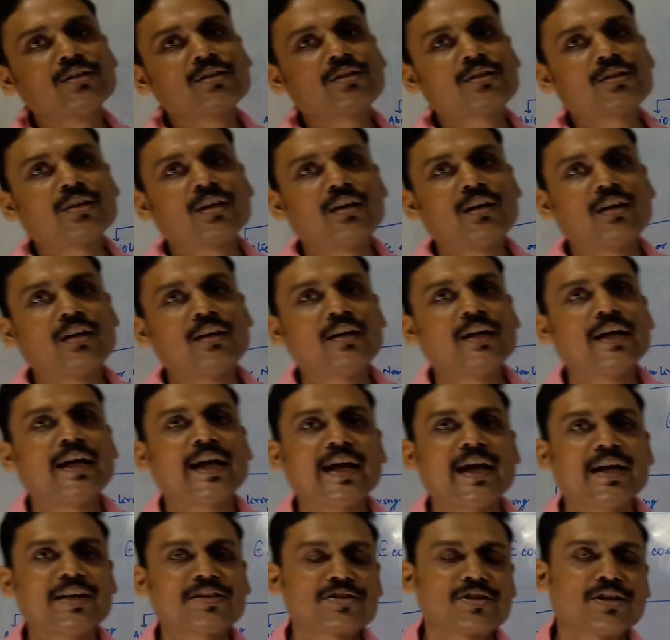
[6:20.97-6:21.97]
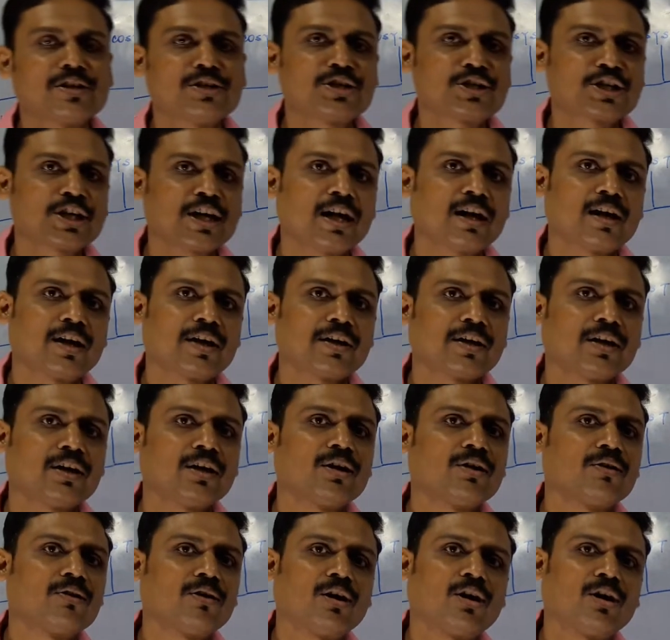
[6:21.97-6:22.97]
third essentiality
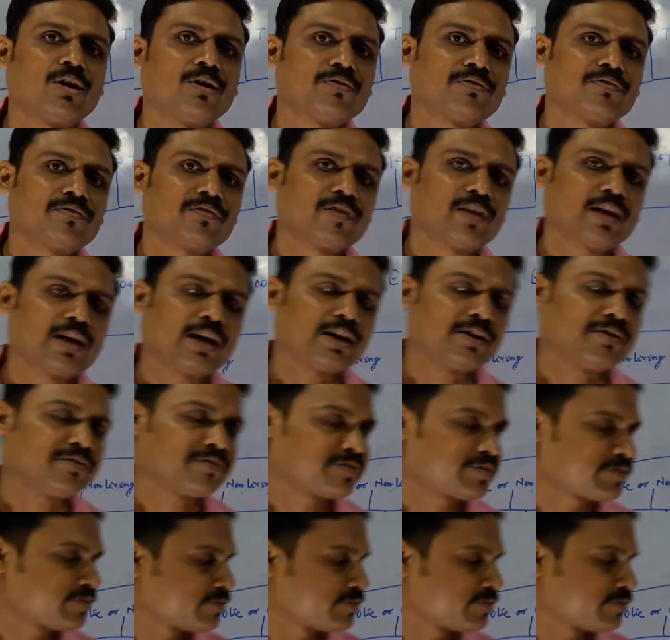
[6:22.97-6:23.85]
of life.